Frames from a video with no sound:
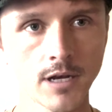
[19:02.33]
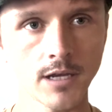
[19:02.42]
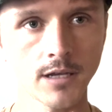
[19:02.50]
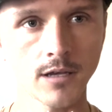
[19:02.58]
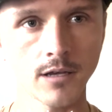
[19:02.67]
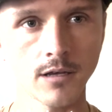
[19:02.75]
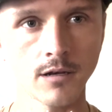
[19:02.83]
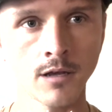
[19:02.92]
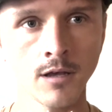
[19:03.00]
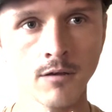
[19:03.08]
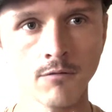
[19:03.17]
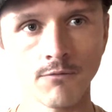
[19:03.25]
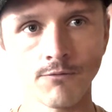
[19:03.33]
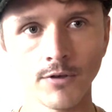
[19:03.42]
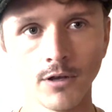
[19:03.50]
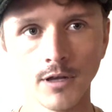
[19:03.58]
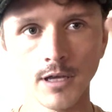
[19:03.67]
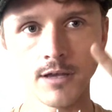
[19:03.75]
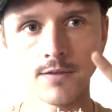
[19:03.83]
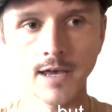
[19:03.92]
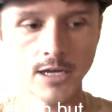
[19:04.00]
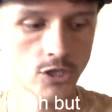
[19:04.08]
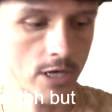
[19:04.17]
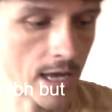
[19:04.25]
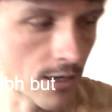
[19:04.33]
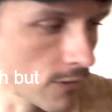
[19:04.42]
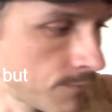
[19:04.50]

I can fill in that shadow.